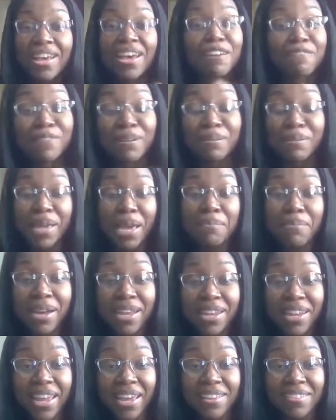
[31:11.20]
from getting my
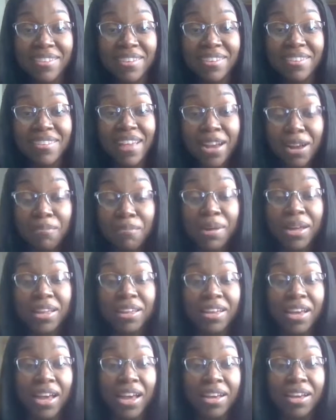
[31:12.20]
license.
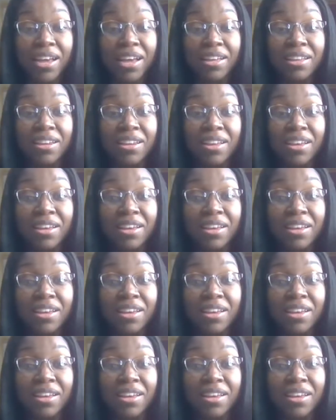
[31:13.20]
I